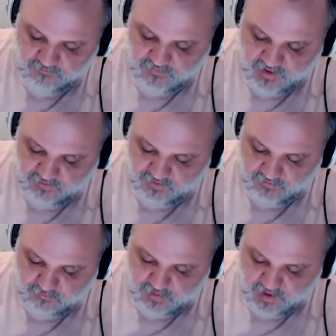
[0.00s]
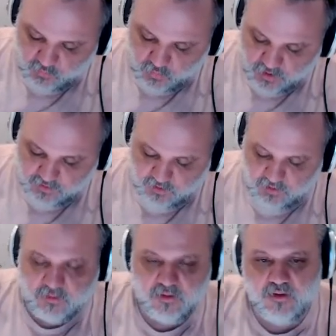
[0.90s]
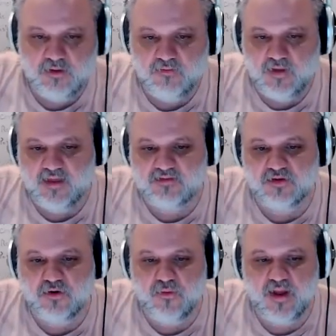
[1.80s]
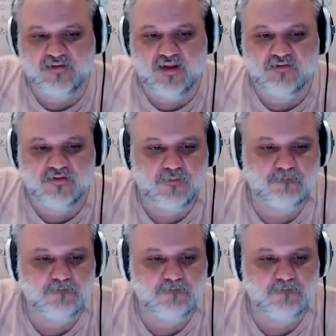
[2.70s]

followed up by water as the correct answer.